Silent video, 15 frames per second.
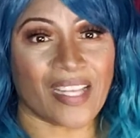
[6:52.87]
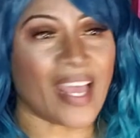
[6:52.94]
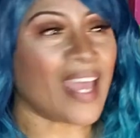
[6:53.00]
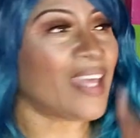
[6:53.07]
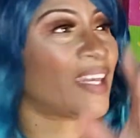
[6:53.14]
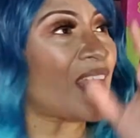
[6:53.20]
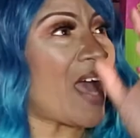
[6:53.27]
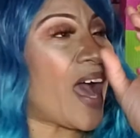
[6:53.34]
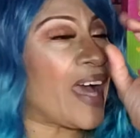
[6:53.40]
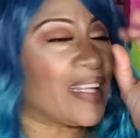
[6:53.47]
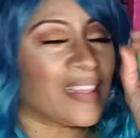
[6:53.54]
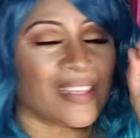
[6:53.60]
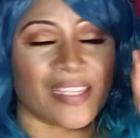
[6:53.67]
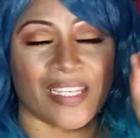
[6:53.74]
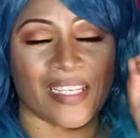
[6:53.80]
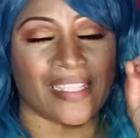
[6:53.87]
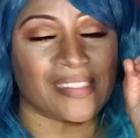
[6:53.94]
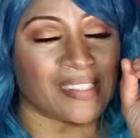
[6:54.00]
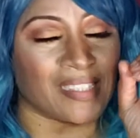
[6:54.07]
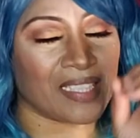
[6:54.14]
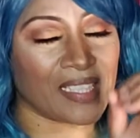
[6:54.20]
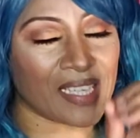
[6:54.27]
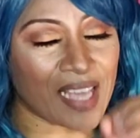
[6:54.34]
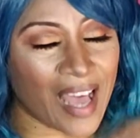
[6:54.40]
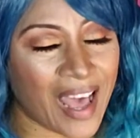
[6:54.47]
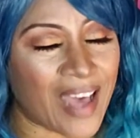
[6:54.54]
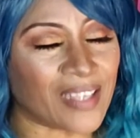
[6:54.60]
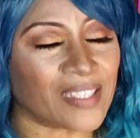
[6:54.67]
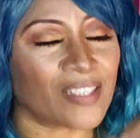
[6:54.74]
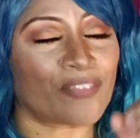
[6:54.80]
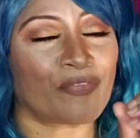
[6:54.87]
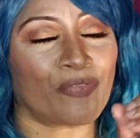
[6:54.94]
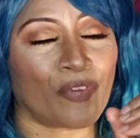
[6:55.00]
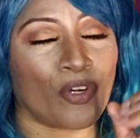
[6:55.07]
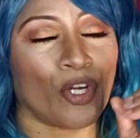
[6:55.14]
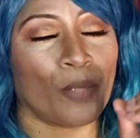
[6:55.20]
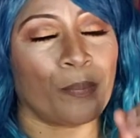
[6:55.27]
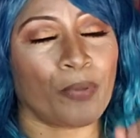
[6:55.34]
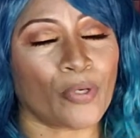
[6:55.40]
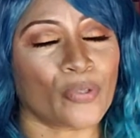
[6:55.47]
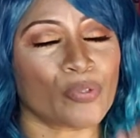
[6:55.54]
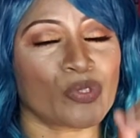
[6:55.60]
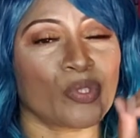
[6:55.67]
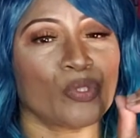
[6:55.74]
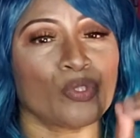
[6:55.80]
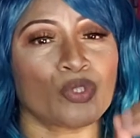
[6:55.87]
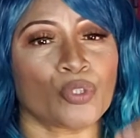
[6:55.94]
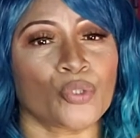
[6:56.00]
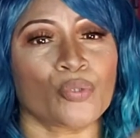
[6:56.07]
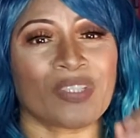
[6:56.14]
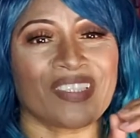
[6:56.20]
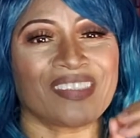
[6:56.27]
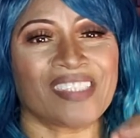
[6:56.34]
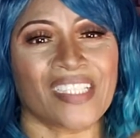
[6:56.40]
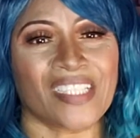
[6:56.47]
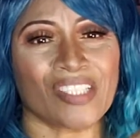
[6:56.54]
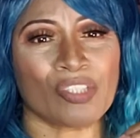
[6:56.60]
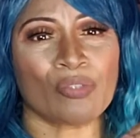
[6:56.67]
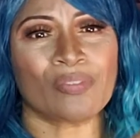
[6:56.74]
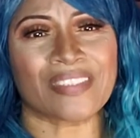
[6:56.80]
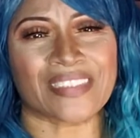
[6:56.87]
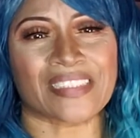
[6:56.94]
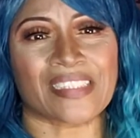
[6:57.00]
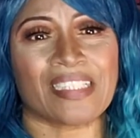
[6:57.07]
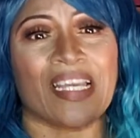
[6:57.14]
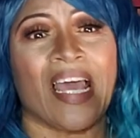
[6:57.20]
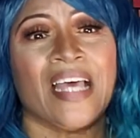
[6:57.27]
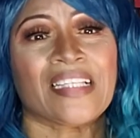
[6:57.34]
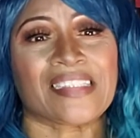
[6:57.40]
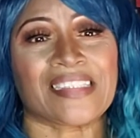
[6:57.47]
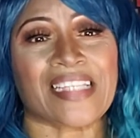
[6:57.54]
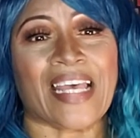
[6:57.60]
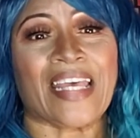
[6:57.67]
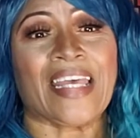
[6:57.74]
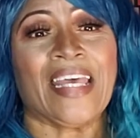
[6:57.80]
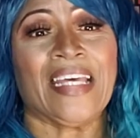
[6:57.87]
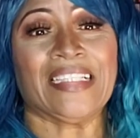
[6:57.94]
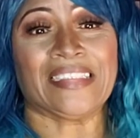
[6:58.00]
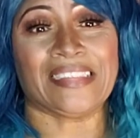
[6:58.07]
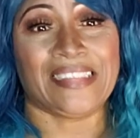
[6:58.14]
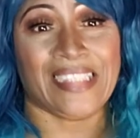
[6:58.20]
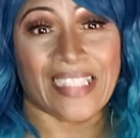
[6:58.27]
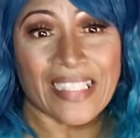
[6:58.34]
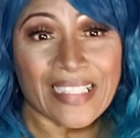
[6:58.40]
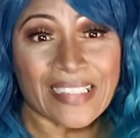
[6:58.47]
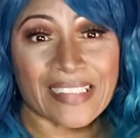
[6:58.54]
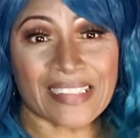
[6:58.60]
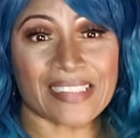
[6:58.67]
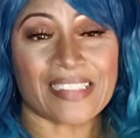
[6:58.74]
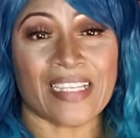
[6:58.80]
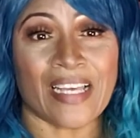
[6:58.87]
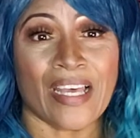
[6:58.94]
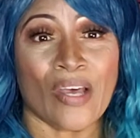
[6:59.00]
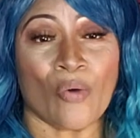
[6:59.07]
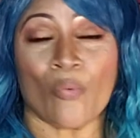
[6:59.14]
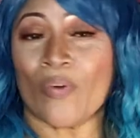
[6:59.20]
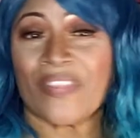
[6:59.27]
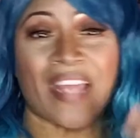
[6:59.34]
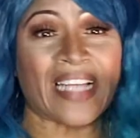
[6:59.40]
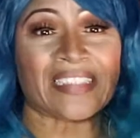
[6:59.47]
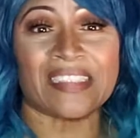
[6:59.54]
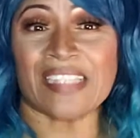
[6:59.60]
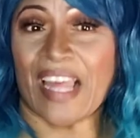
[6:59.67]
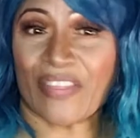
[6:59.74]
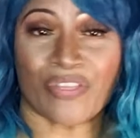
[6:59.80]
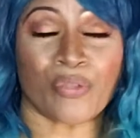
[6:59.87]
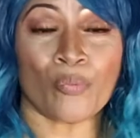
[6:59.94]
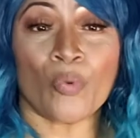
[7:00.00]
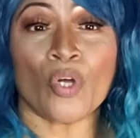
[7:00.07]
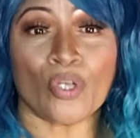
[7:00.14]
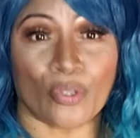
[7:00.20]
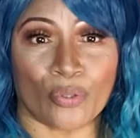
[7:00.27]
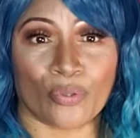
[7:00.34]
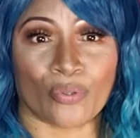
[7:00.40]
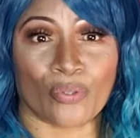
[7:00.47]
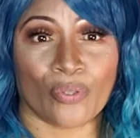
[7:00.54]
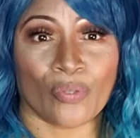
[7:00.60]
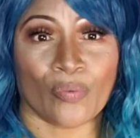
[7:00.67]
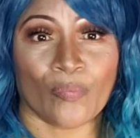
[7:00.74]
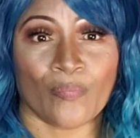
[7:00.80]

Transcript: And I think it's idiotic for a person to continuously say dis when that's not the word.